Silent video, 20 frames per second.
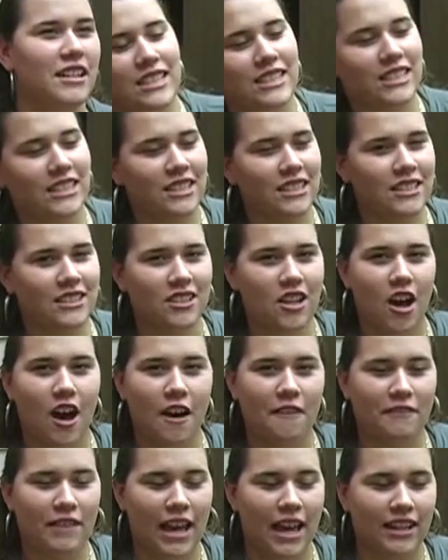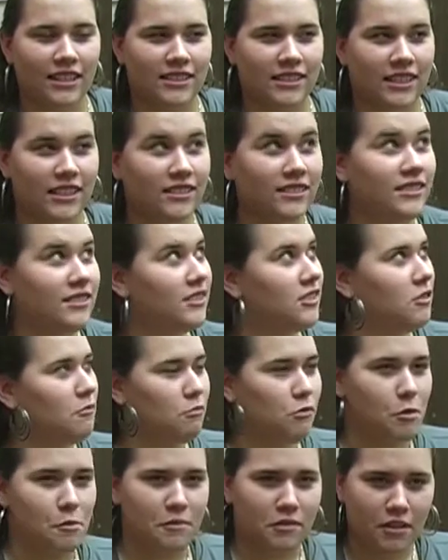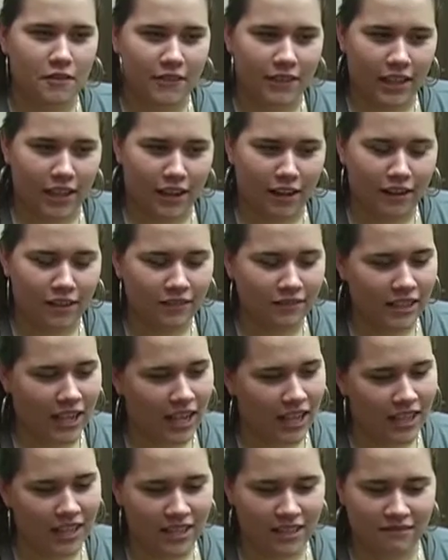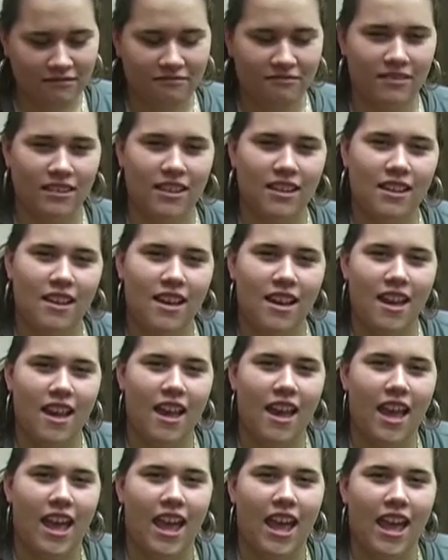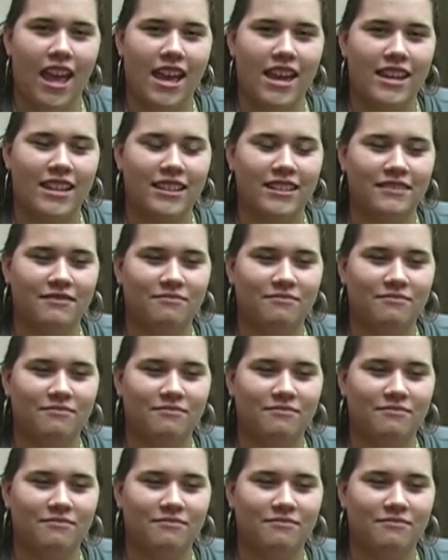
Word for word: do all access over there. And